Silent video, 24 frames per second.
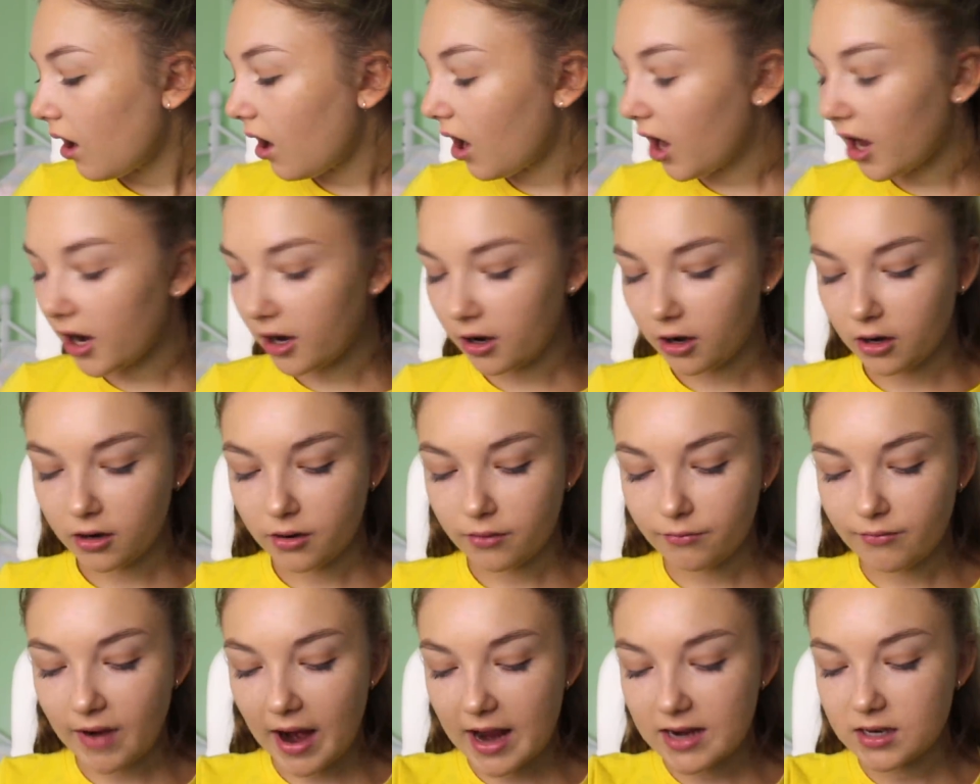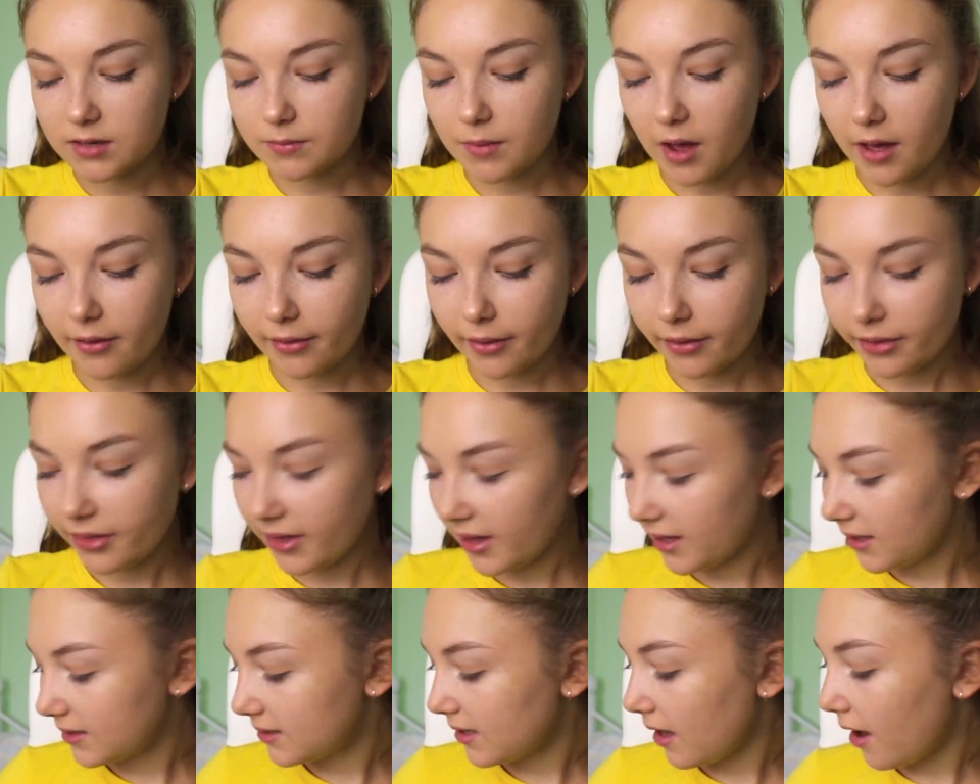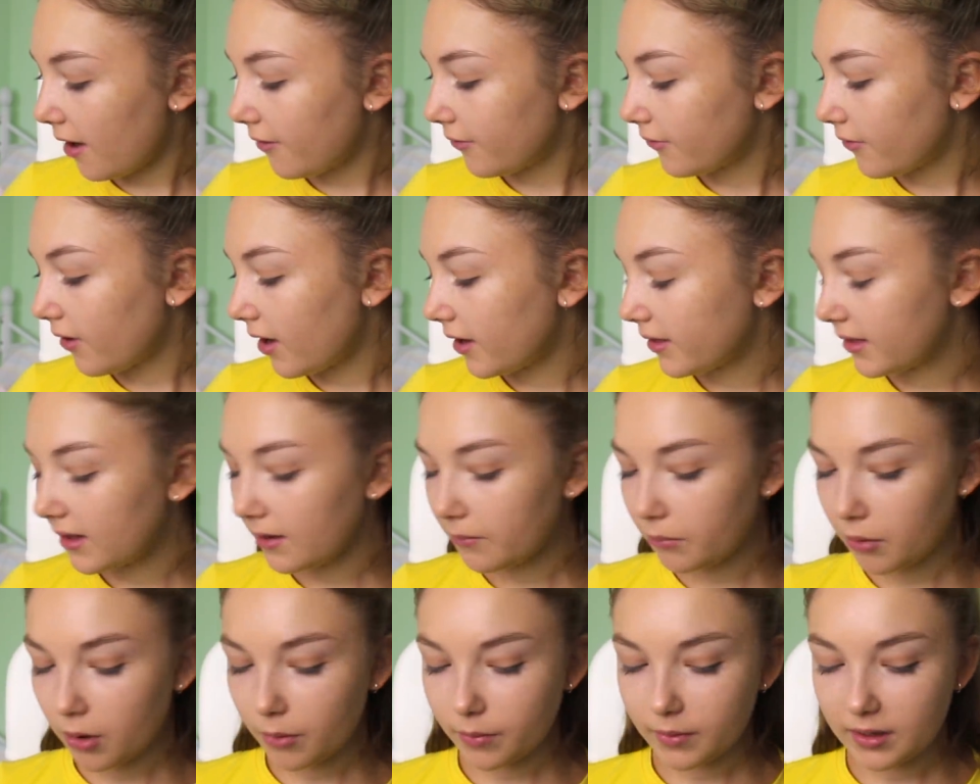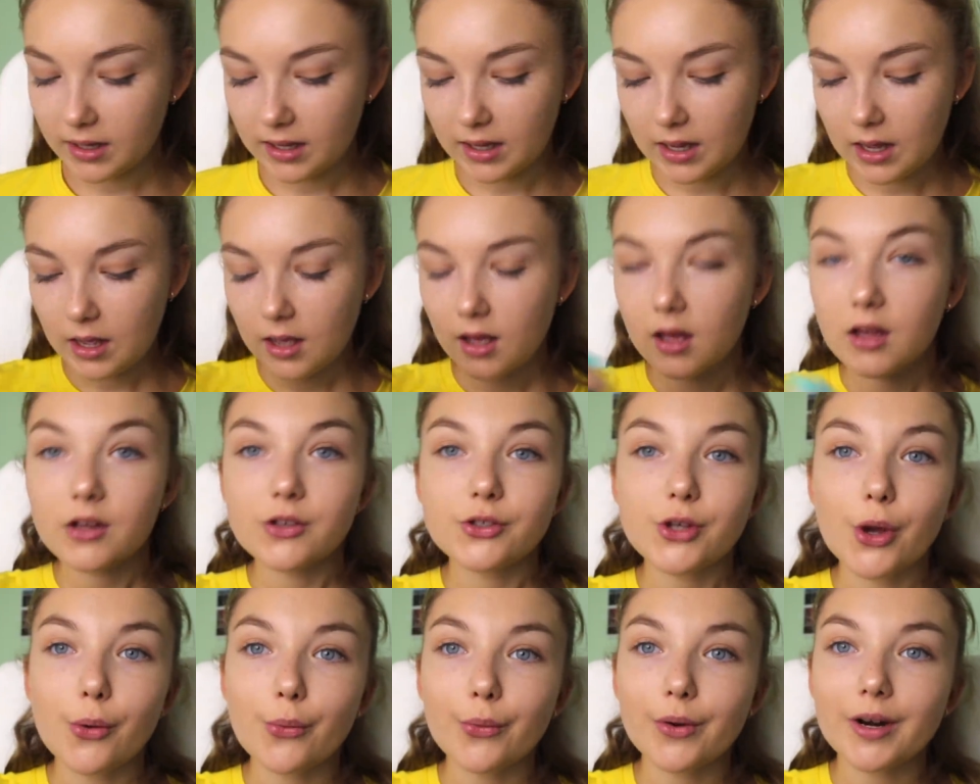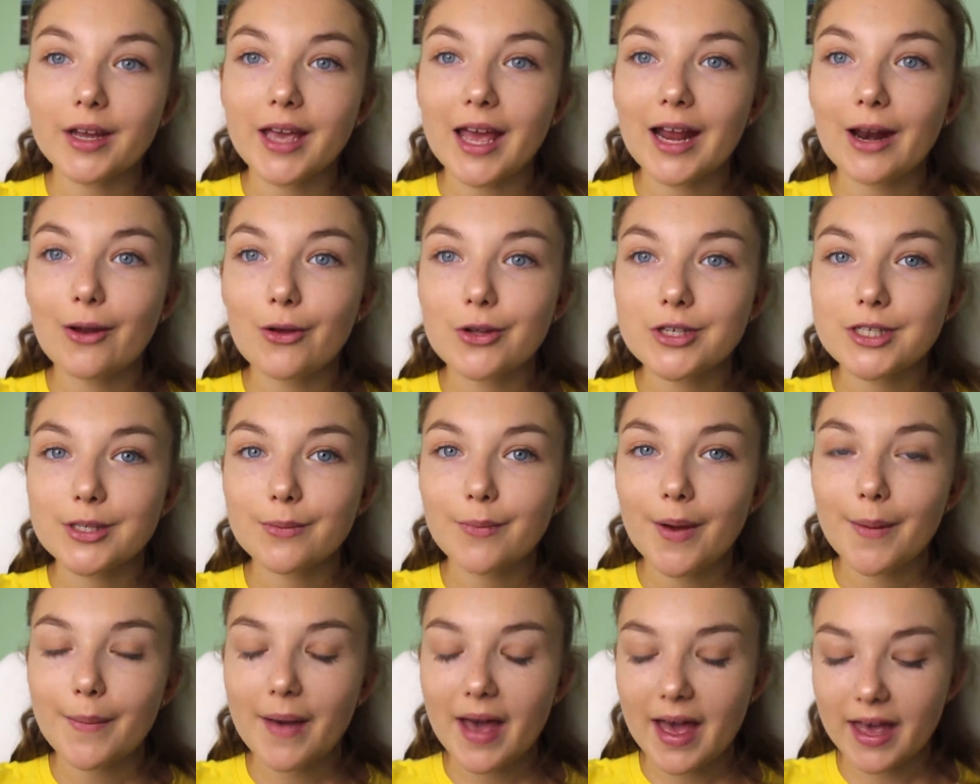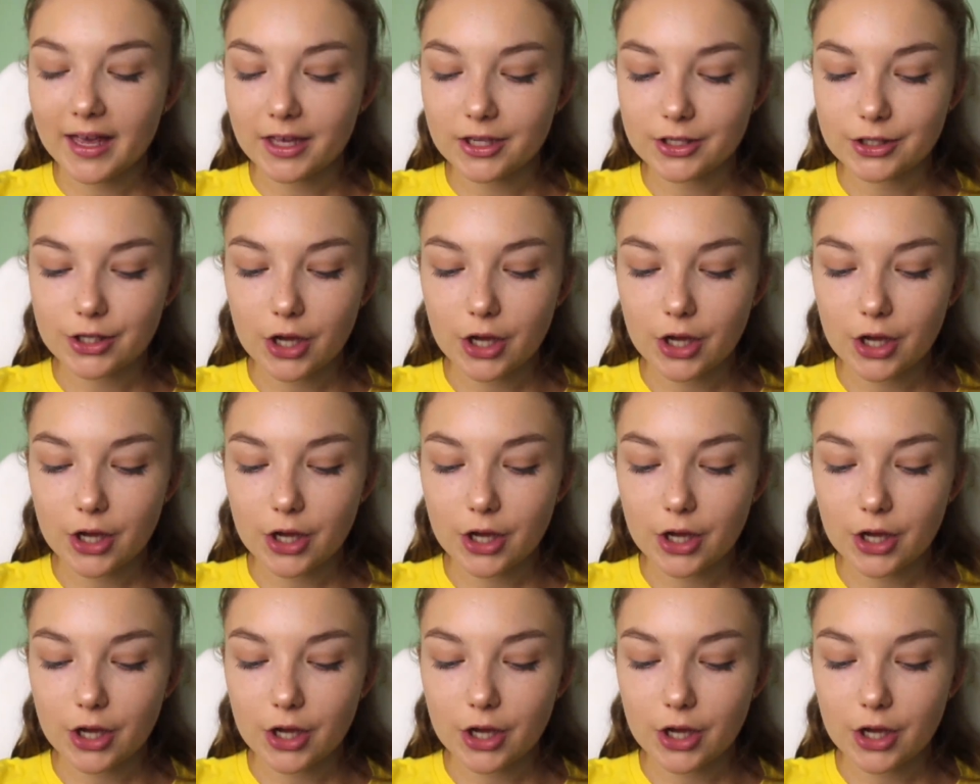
I don't know, random other things that I find that probably don't want to get lost in my bag.